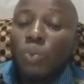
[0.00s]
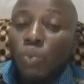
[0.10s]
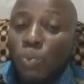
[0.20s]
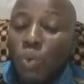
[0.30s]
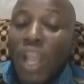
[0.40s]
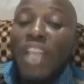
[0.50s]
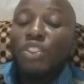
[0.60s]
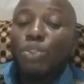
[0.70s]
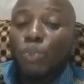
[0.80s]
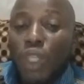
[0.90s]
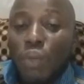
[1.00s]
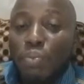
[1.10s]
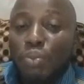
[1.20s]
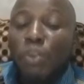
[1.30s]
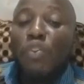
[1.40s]
ways to
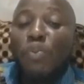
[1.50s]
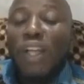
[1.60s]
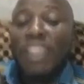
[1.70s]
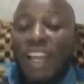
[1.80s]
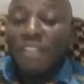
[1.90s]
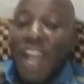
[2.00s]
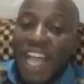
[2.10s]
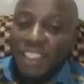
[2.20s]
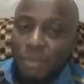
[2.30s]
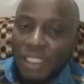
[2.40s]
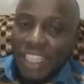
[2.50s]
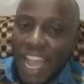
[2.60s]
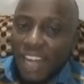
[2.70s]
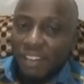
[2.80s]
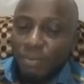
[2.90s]
improve whatever has been
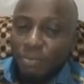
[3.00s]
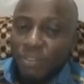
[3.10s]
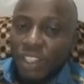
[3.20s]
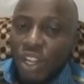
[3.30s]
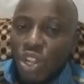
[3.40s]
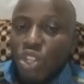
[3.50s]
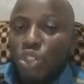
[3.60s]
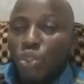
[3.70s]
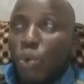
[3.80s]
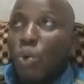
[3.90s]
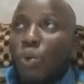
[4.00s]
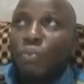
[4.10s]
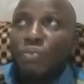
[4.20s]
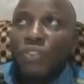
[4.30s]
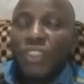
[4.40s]
done.
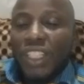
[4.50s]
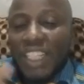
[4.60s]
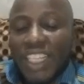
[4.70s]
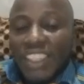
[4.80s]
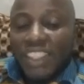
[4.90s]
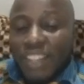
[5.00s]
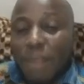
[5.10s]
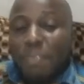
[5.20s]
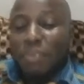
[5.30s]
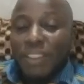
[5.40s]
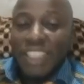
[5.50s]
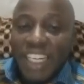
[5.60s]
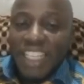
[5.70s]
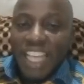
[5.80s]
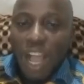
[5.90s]
So the children
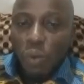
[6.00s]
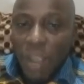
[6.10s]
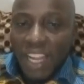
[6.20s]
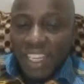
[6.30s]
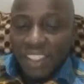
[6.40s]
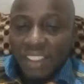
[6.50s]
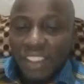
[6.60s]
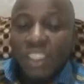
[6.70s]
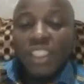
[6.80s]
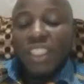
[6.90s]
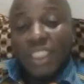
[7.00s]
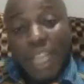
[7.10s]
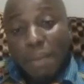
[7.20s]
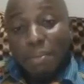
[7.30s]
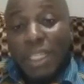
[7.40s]
present their work. It
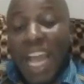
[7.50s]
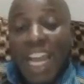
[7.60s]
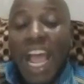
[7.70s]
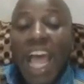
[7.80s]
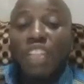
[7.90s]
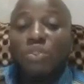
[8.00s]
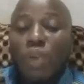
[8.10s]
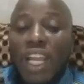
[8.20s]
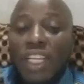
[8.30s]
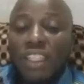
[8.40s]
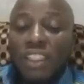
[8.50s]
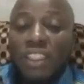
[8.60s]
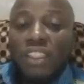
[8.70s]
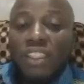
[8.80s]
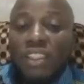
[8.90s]
can be an artwork,
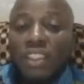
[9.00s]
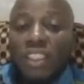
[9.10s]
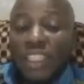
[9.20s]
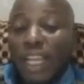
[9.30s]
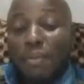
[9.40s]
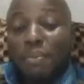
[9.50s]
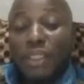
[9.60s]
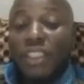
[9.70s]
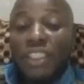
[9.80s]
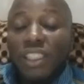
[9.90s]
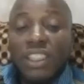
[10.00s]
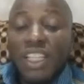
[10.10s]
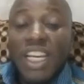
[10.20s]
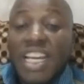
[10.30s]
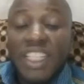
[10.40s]
it can be
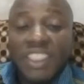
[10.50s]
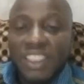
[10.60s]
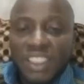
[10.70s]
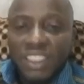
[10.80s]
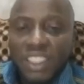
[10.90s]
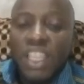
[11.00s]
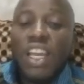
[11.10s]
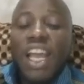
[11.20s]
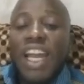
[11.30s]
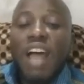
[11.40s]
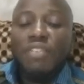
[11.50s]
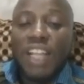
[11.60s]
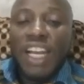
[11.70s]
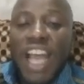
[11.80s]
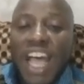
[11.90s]
anything, and
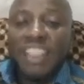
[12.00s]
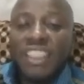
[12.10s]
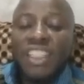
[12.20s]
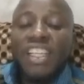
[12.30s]
after that,